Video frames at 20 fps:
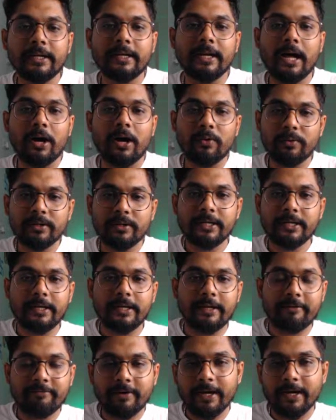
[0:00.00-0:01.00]
Now
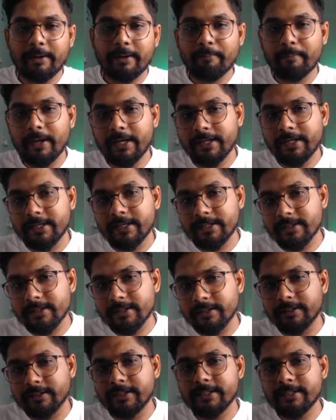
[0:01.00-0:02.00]
if I make it
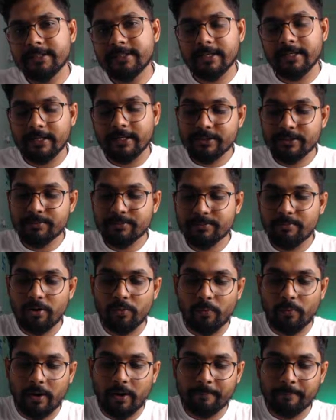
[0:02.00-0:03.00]
this a
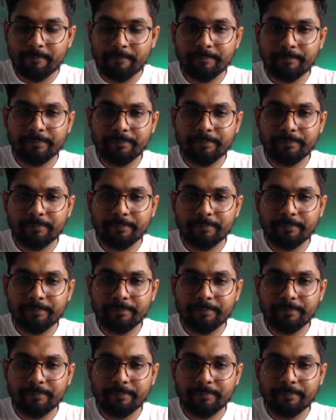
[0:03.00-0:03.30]
small one,